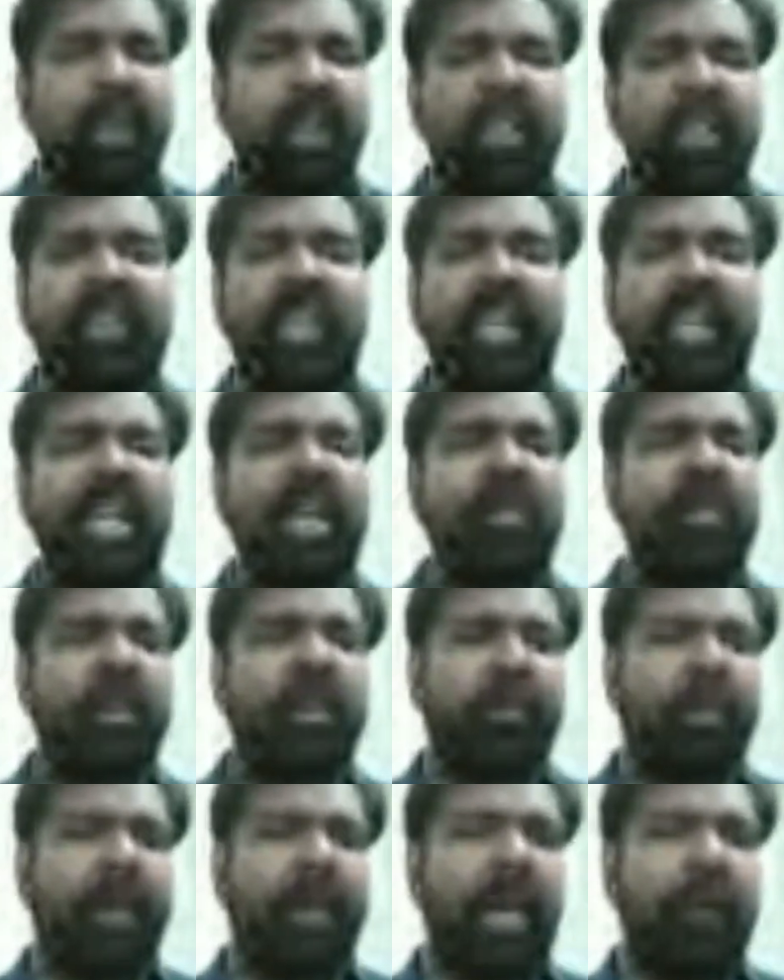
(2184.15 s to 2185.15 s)
Salim is
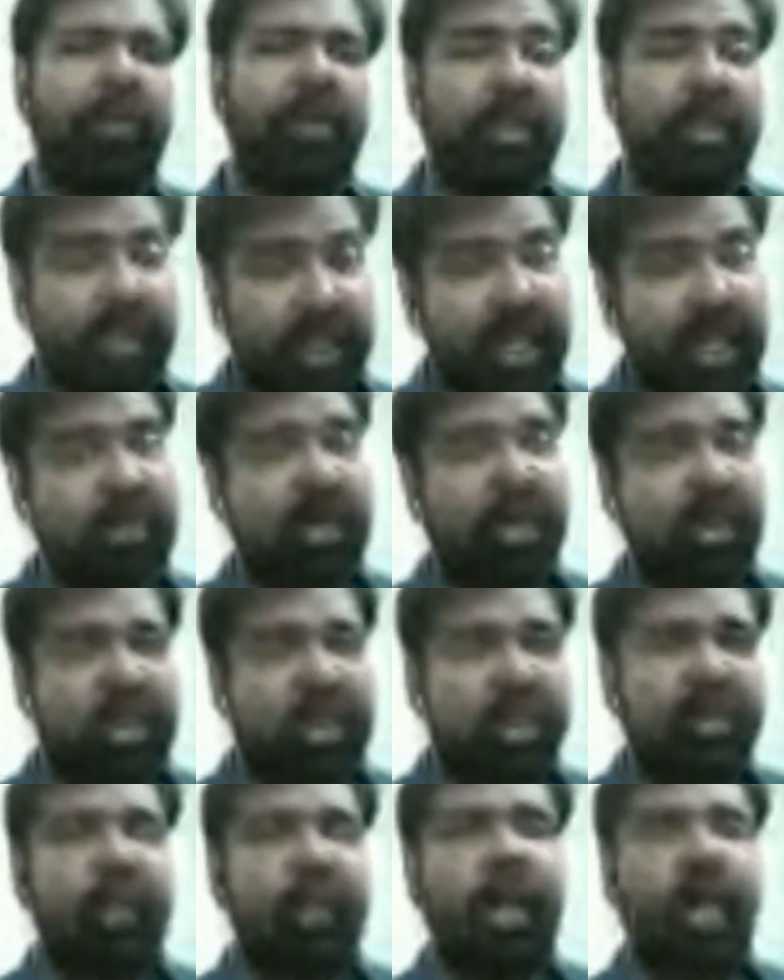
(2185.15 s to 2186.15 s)
perhaps, Salim and
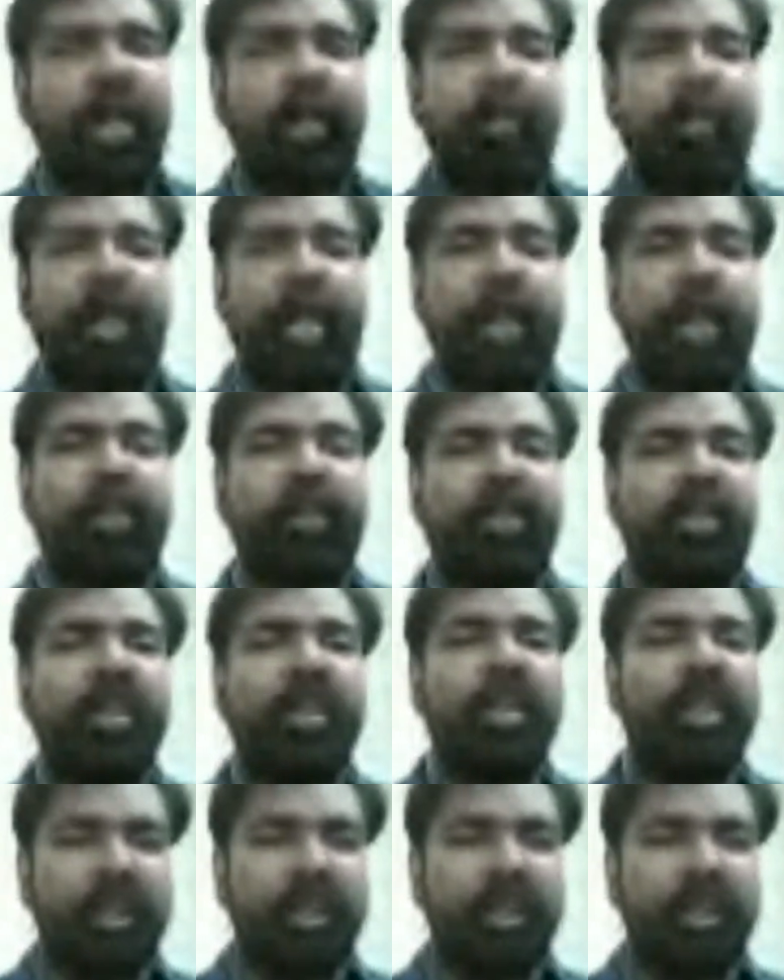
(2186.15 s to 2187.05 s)
Shiva are perhaps